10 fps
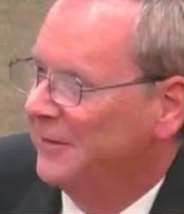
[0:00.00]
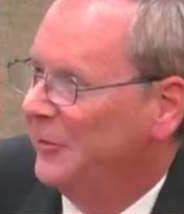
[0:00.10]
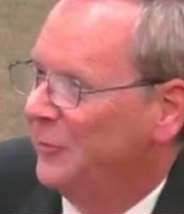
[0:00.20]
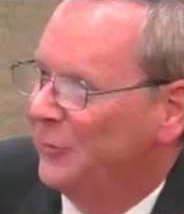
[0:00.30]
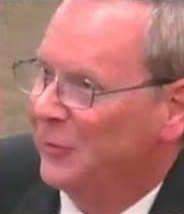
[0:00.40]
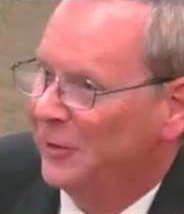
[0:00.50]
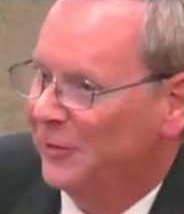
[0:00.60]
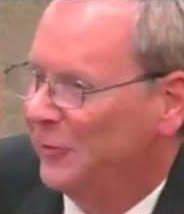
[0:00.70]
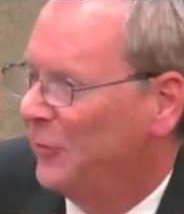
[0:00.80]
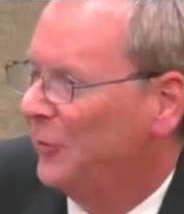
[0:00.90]
This
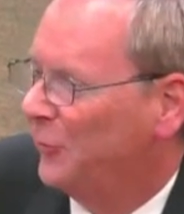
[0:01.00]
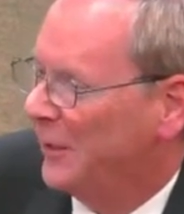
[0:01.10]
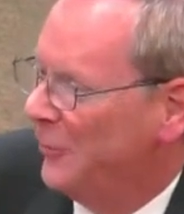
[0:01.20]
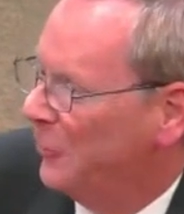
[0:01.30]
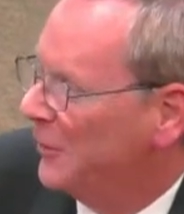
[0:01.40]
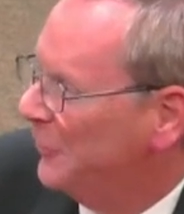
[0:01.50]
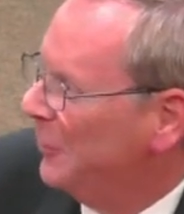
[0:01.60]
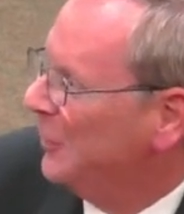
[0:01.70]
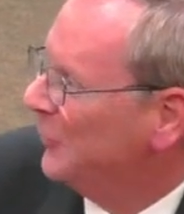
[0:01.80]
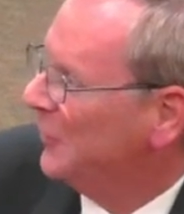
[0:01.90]
is a tricky one,
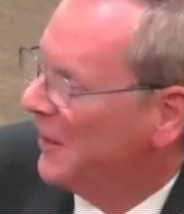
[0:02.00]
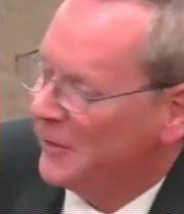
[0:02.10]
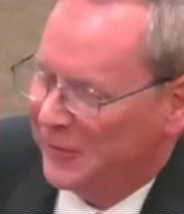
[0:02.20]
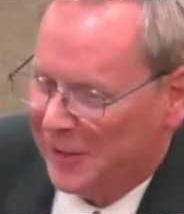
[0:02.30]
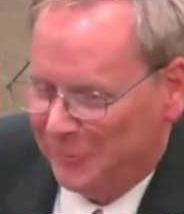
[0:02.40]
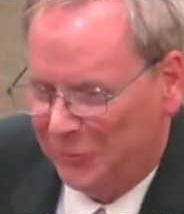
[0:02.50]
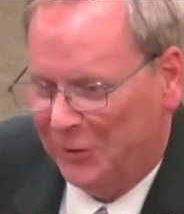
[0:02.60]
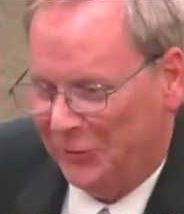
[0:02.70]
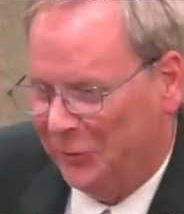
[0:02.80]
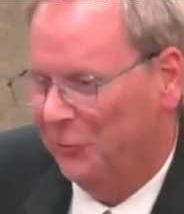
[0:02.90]
because a lot of times
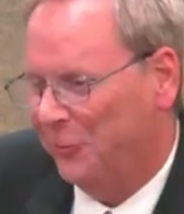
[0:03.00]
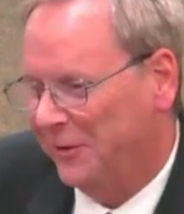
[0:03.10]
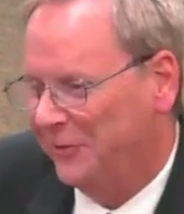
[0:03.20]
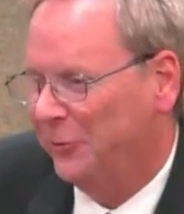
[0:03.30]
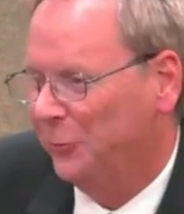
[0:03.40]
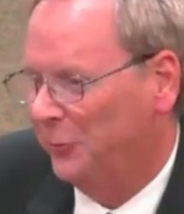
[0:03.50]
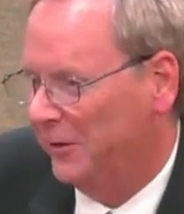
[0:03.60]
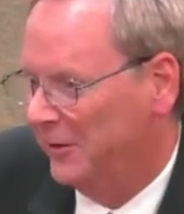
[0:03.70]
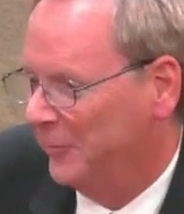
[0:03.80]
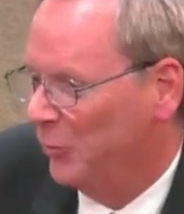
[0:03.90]
you don't want to do
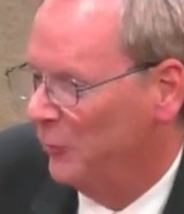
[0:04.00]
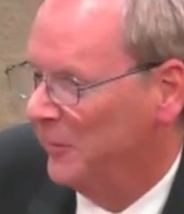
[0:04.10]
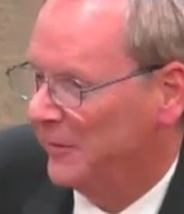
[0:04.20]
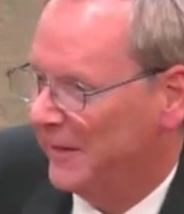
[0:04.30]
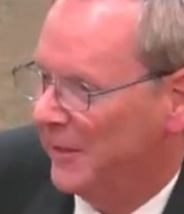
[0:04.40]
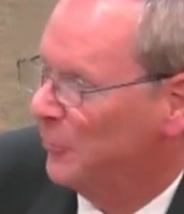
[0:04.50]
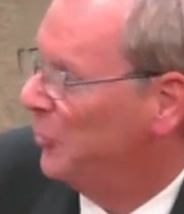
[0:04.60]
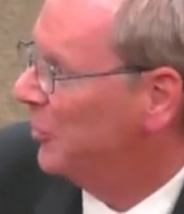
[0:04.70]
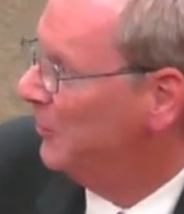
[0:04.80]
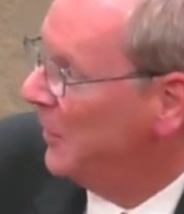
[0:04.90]
an improvement that helps
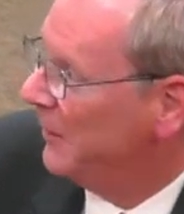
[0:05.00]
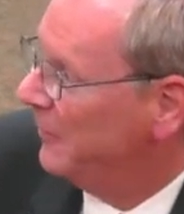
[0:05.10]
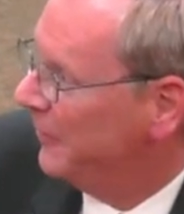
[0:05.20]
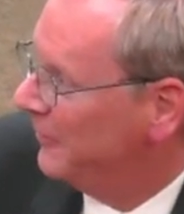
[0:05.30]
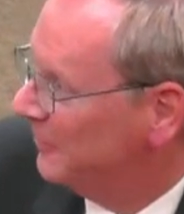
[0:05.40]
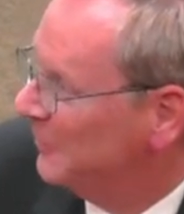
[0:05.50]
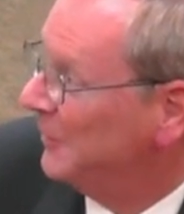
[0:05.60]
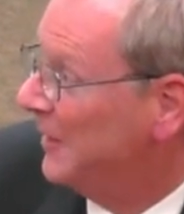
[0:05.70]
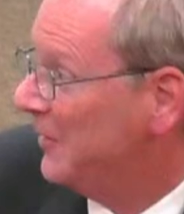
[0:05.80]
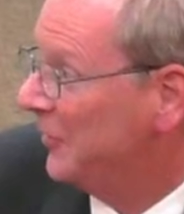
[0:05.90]
your competitor,
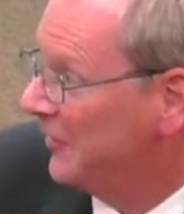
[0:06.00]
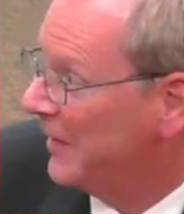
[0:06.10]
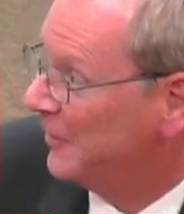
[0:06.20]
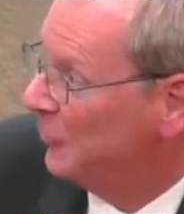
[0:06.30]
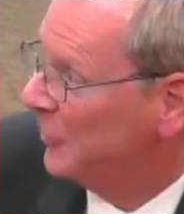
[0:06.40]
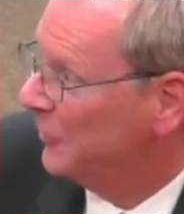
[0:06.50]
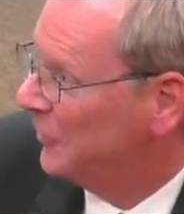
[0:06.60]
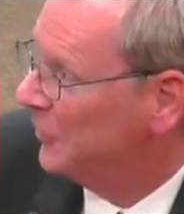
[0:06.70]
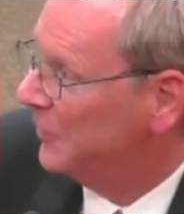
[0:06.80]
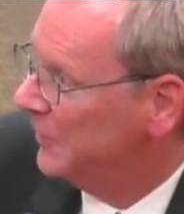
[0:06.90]
but that's exactly what they're
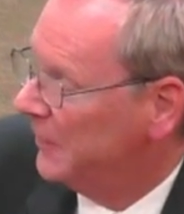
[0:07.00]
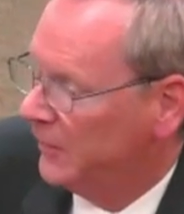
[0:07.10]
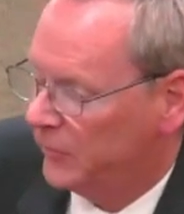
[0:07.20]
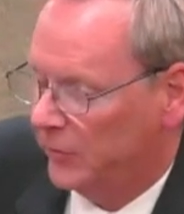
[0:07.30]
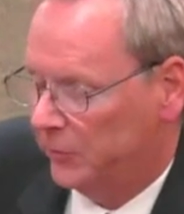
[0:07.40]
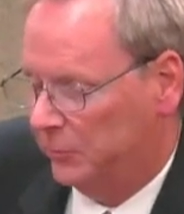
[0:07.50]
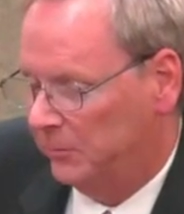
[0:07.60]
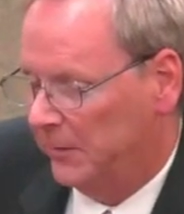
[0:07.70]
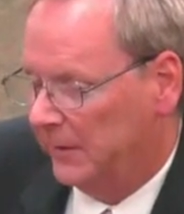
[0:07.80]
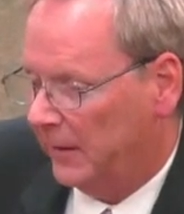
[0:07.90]
doing. So
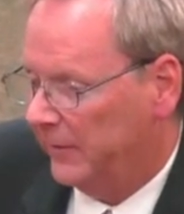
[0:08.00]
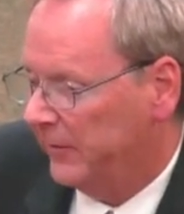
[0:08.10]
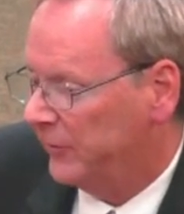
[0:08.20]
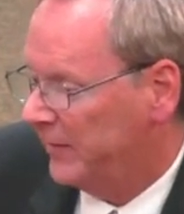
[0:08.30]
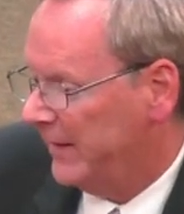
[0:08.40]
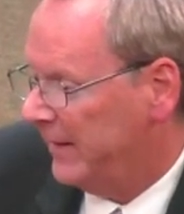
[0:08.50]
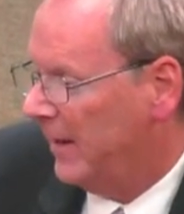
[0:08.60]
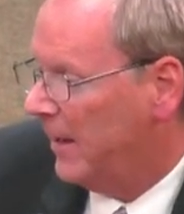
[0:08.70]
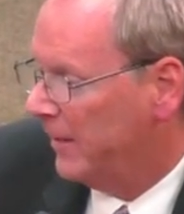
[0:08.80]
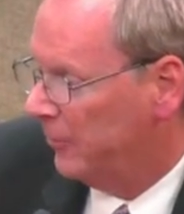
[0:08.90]
on the state
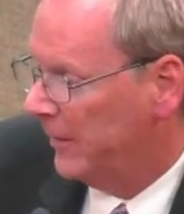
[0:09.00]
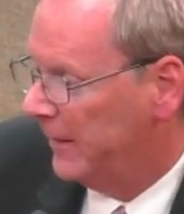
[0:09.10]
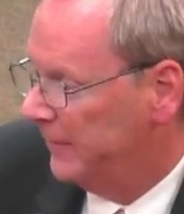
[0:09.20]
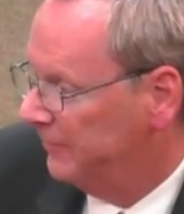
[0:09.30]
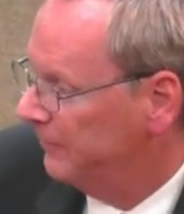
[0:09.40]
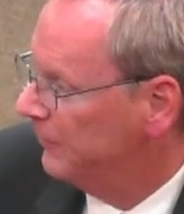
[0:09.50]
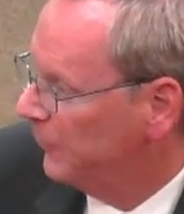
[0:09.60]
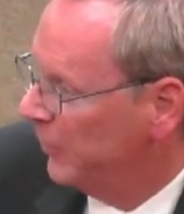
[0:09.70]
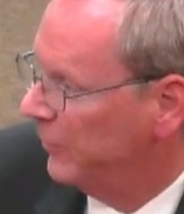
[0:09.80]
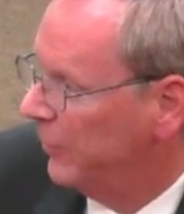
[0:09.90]
highway,
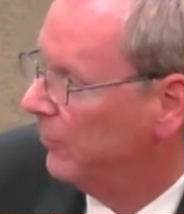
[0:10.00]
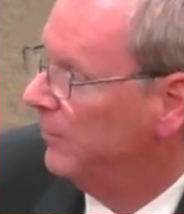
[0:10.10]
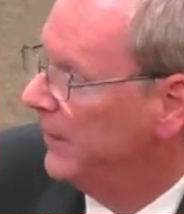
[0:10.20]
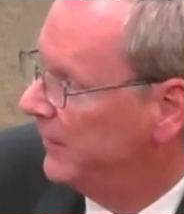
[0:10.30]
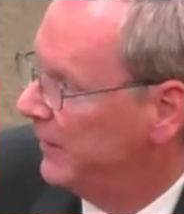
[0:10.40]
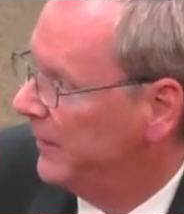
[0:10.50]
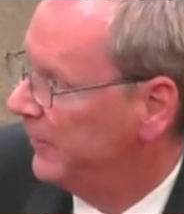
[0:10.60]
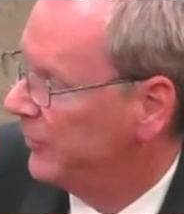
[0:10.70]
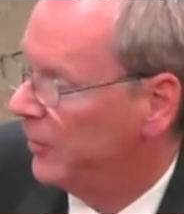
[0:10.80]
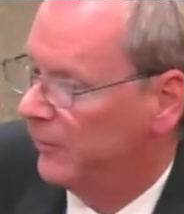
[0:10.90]
where they're lengthening
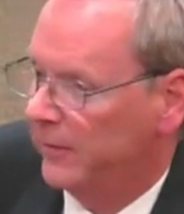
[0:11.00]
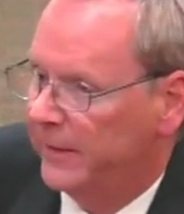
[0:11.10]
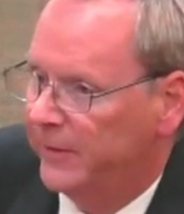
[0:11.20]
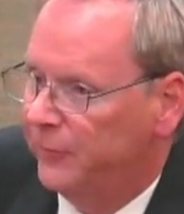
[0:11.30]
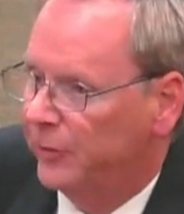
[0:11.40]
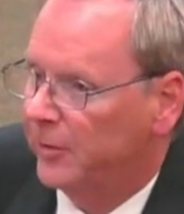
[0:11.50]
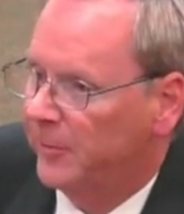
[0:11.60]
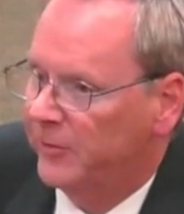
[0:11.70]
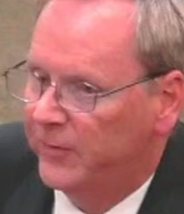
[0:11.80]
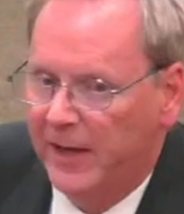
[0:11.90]
the turn lane, if you're
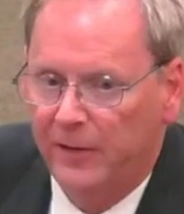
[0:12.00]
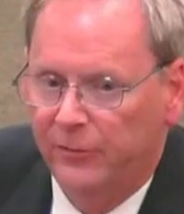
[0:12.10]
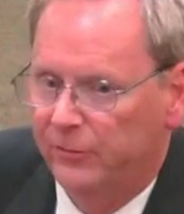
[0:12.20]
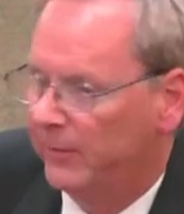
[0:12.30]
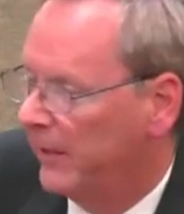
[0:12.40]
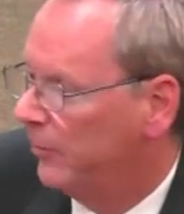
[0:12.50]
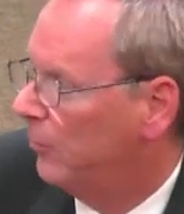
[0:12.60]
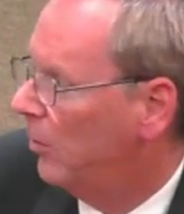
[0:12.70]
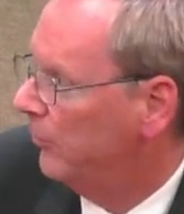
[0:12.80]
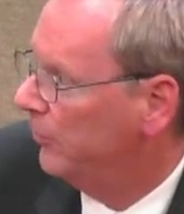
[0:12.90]
coming south out of
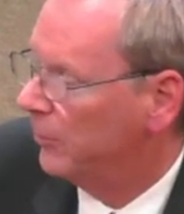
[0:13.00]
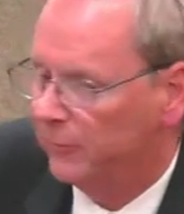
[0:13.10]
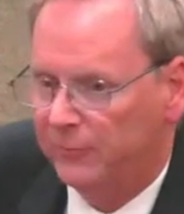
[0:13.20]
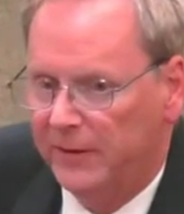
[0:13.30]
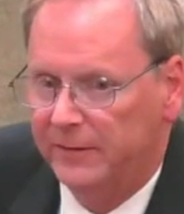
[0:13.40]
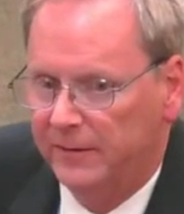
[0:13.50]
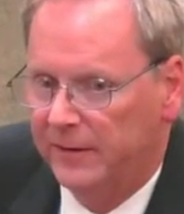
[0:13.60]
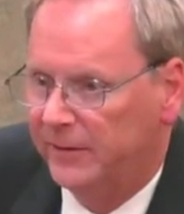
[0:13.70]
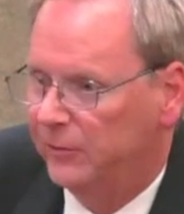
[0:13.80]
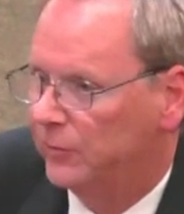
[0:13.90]
Waldorf,
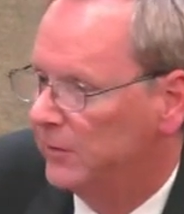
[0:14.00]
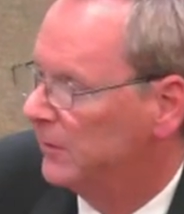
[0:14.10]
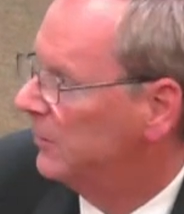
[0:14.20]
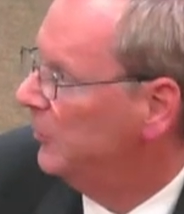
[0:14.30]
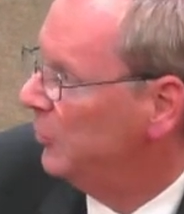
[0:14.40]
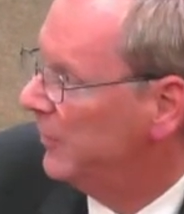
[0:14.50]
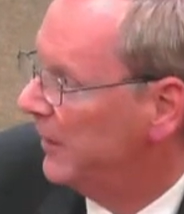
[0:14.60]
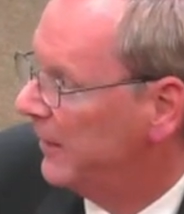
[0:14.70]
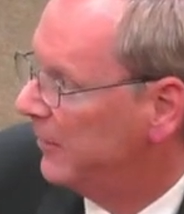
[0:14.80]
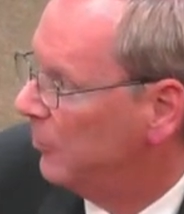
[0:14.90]
I used to commute
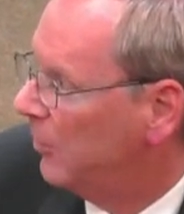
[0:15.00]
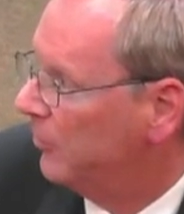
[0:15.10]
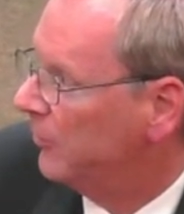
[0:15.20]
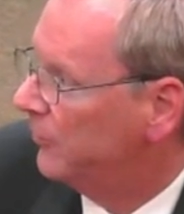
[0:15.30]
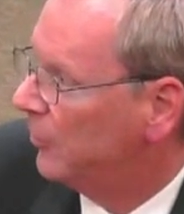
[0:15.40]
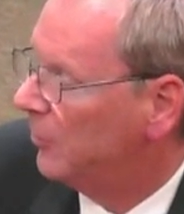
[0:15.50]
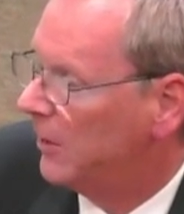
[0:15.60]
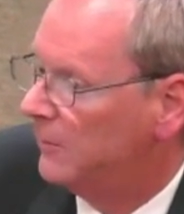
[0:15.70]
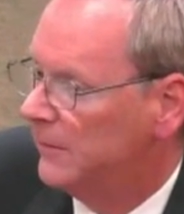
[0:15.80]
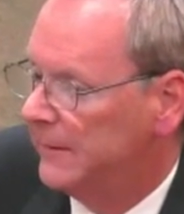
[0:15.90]
down out of Waldorf for a
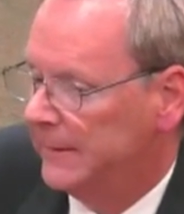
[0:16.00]
while.